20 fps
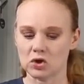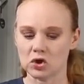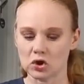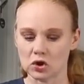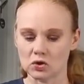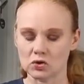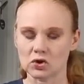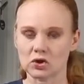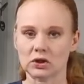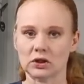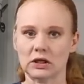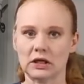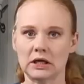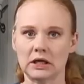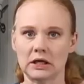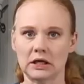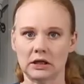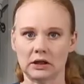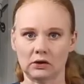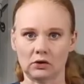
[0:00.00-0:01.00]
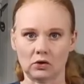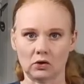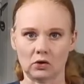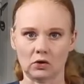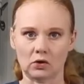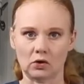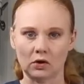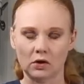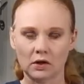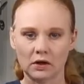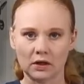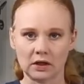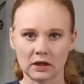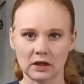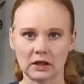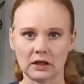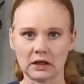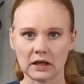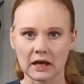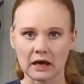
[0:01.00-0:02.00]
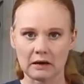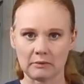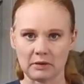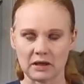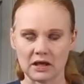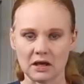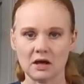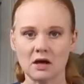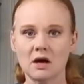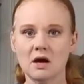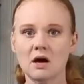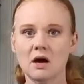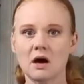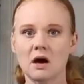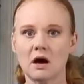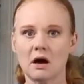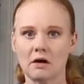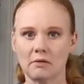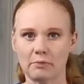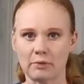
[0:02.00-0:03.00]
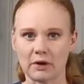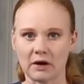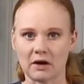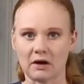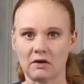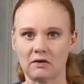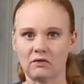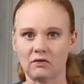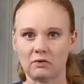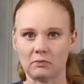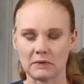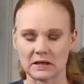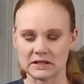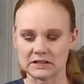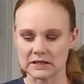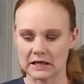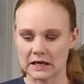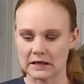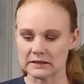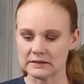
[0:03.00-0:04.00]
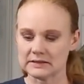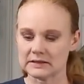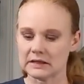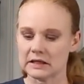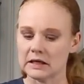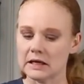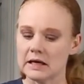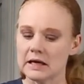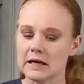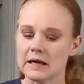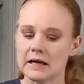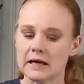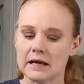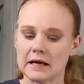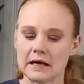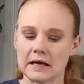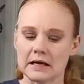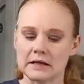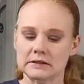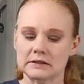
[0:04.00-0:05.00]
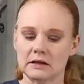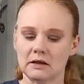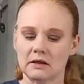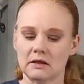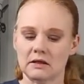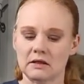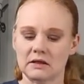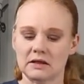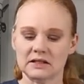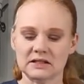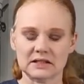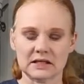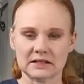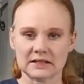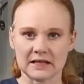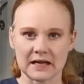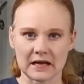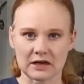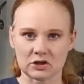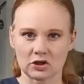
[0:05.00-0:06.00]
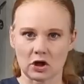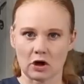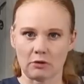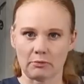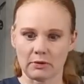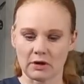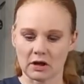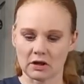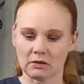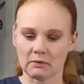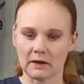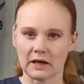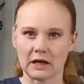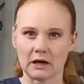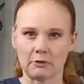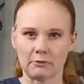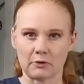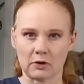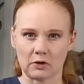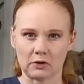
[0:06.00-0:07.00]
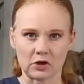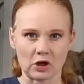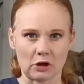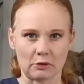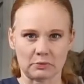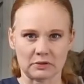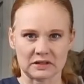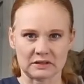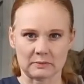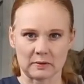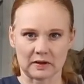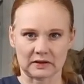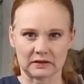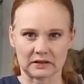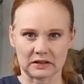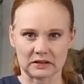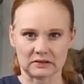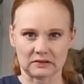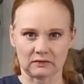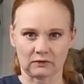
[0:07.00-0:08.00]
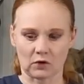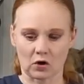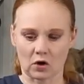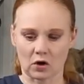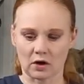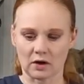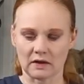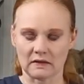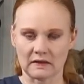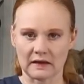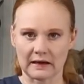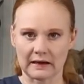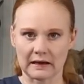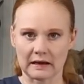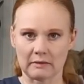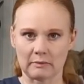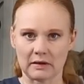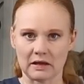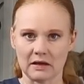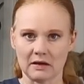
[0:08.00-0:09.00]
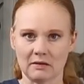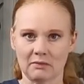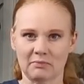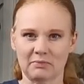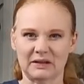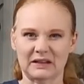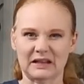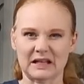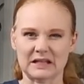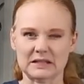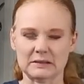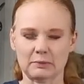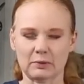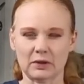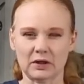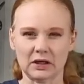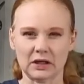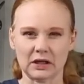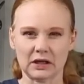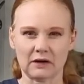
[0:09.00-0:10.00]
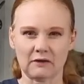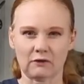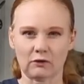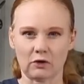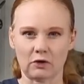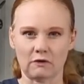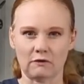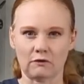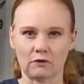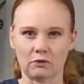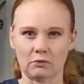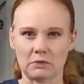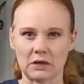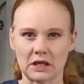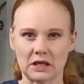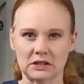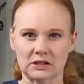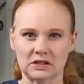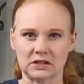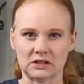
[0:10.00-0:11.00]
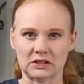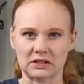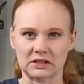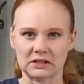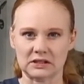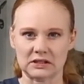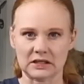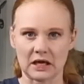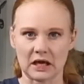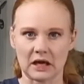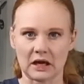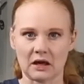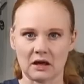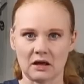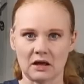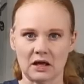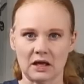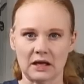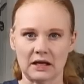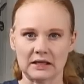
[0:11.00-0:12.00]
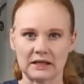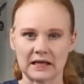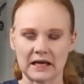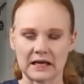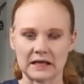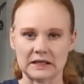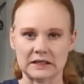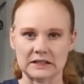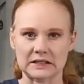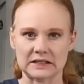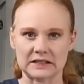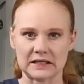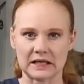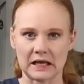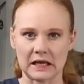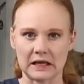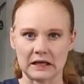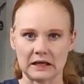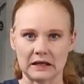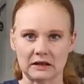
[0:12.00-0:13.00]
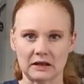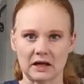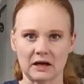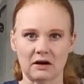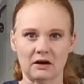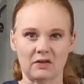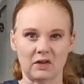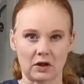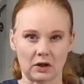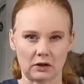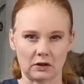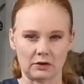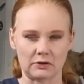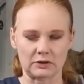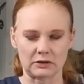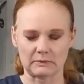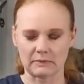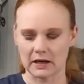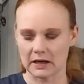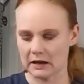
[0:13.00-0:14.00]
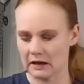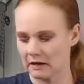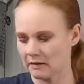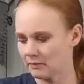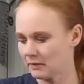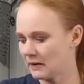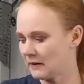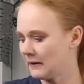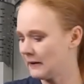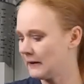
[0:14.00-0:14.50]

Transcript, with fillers: usually in a little cubby above my desk, and this doesn't actually open all the way. It only opens about this far in that cubby, but that's plenty enough room for me to stick anything I need to scan in there and then close it back up.